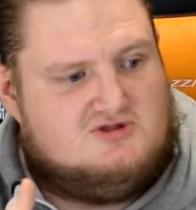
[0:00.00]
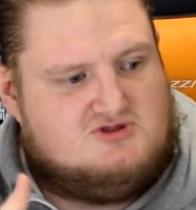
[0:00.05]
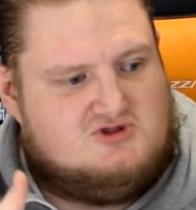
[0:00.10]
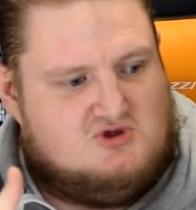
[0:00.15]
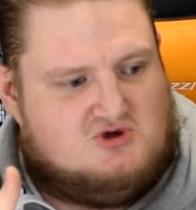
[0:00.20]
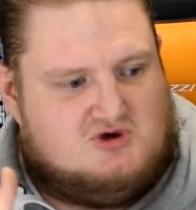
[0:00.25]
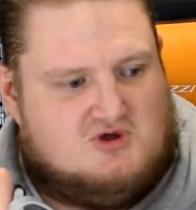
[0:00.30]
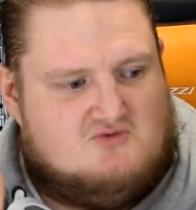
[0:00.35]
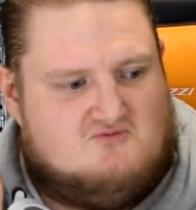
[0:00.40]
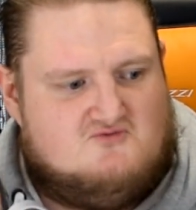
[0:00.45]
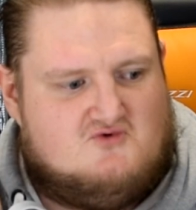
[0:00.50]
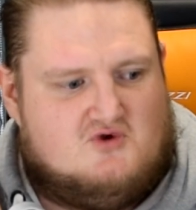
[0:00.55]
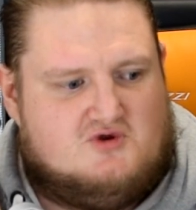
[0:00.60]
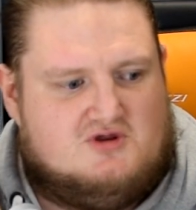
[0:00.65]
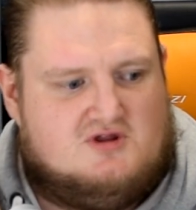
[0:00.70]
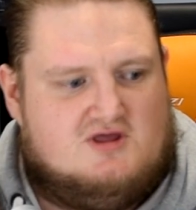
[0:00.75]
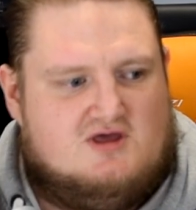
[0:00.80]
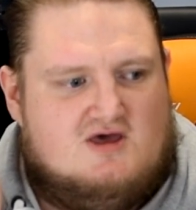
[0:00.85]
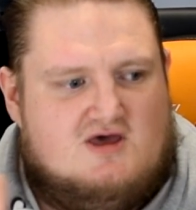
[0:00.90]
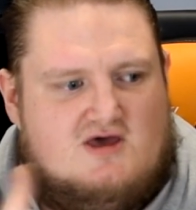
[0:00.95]
You could
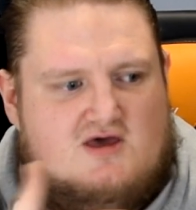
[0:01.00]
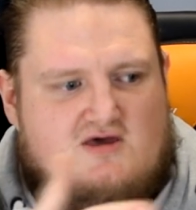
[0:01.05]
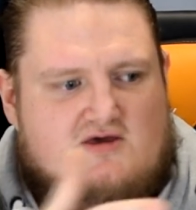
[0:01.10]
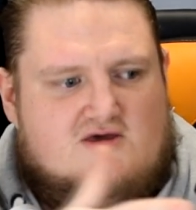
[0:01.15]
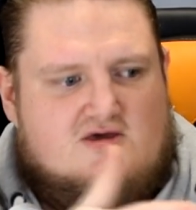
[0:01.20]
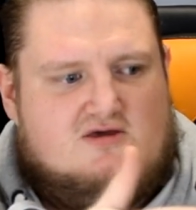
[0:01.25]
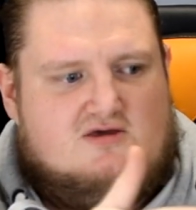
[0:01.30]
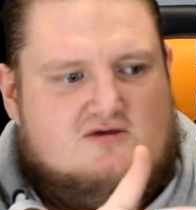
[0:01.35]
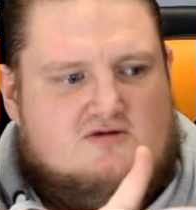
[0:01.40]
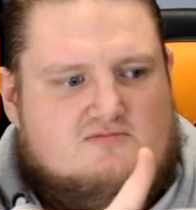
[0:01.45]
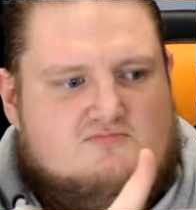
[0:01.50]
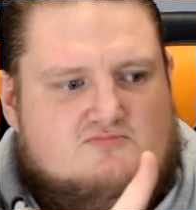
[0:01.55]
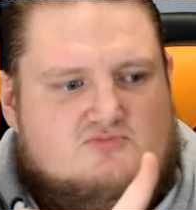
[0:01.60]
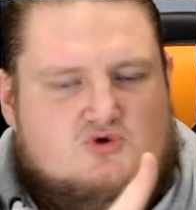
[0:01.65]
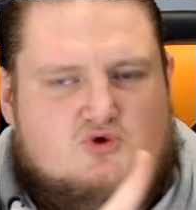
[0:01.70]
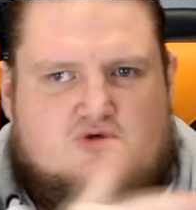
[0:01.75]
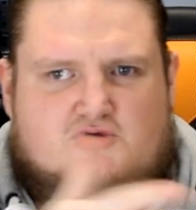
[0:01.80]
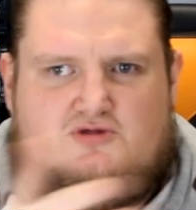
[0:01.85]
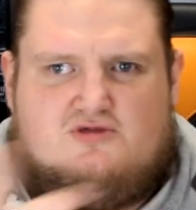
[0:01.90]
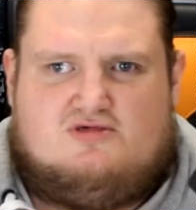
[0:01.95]
run
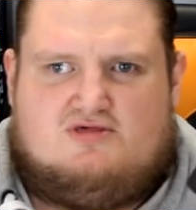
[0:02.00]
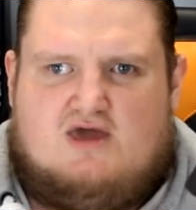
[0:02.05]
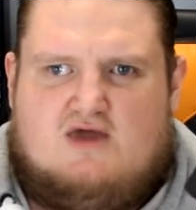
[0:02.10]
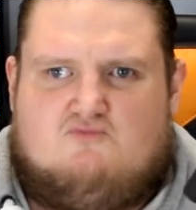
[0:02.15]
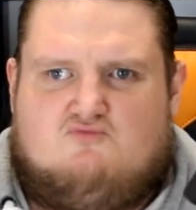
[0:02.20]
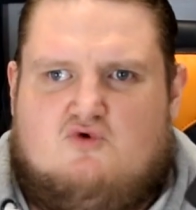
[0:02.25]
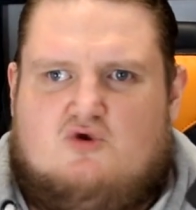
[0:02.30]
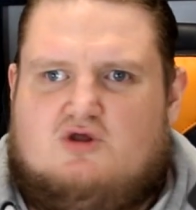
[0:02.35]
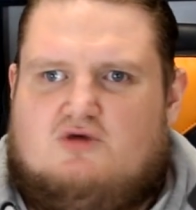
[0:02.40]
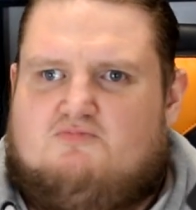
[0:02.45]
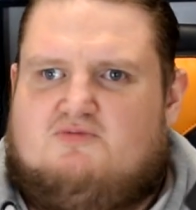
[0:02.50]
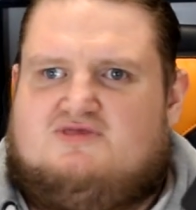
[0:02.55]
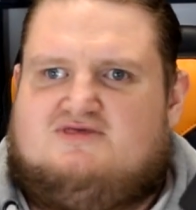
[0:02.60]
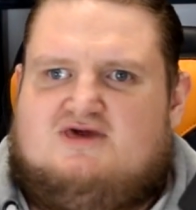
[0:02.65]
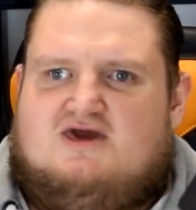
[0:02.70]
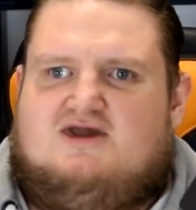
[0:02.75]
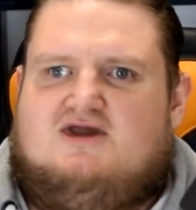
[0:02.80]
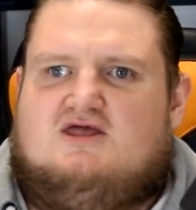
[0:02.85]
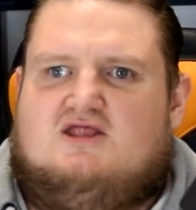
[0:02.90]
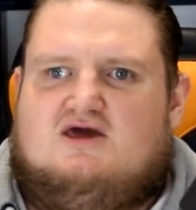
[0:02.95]
a
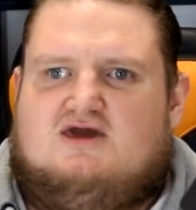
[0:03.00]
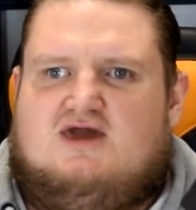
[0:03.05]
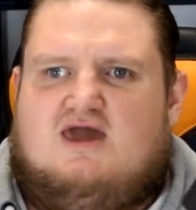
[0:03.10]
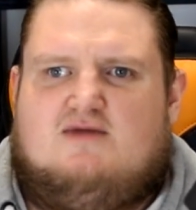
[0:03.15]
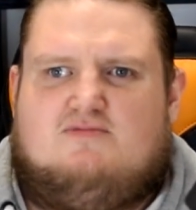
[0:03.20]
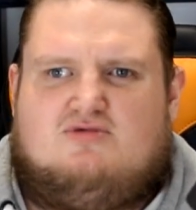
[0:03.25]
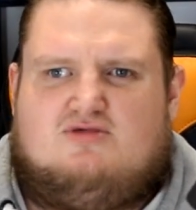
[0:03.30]
particular game.